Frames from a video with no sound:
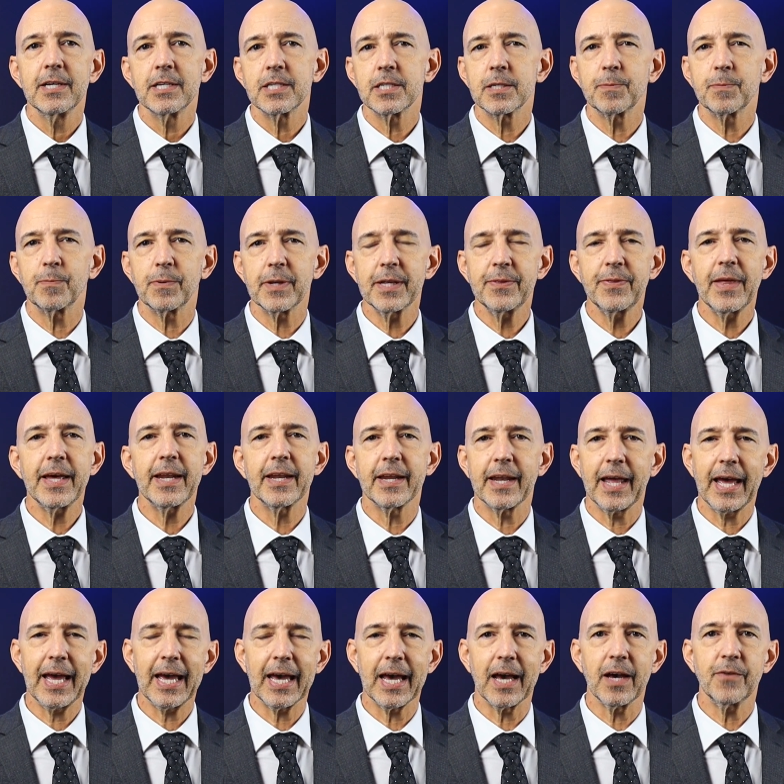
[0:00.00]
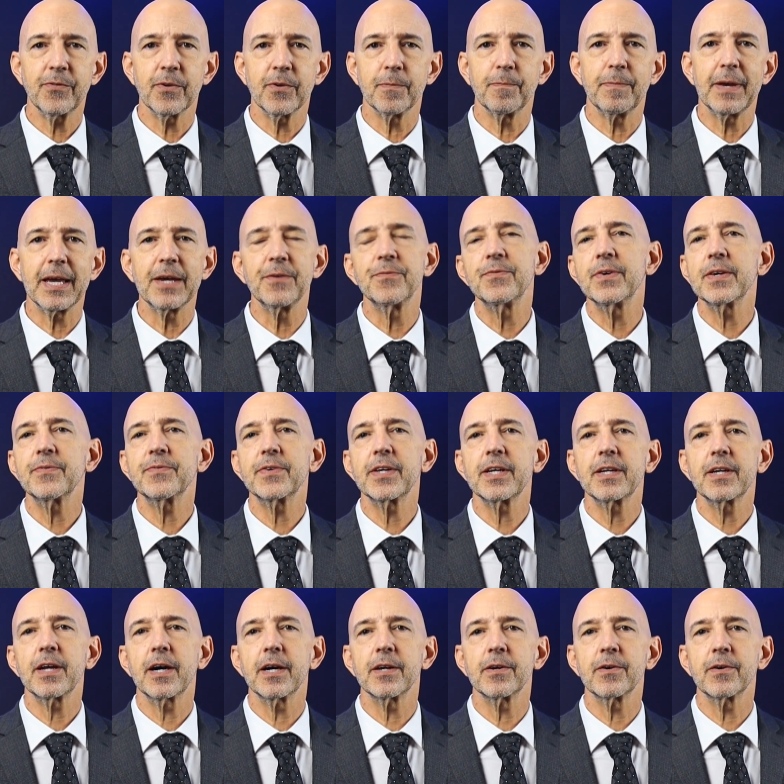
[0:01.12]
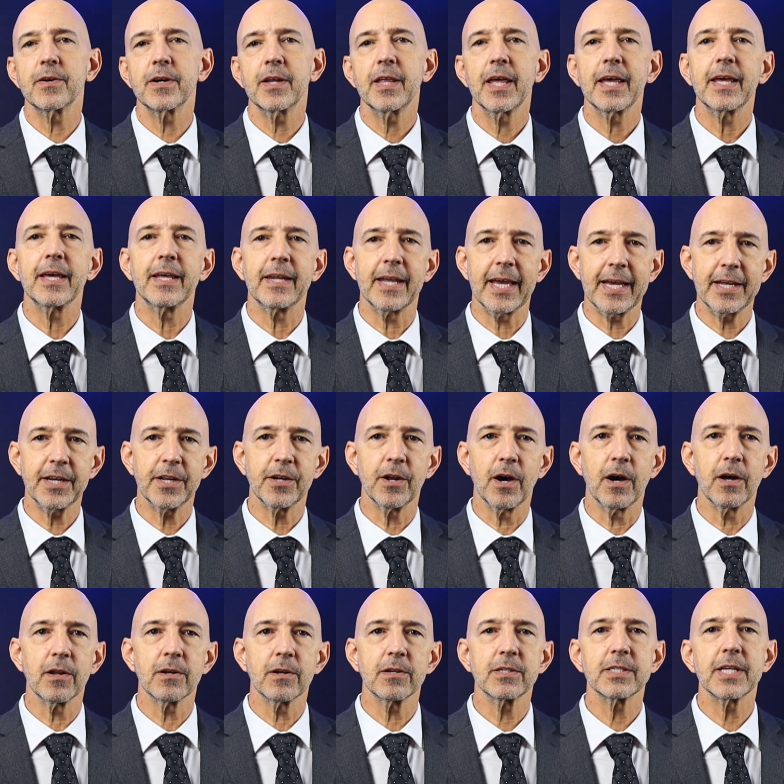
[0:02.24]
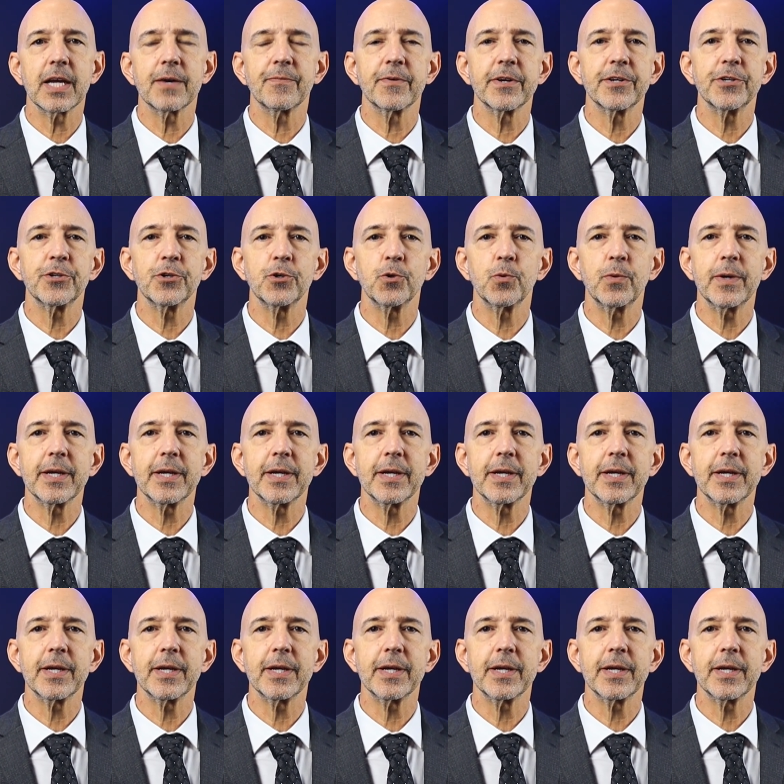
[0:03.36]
split that in half and pay $1,580 every 2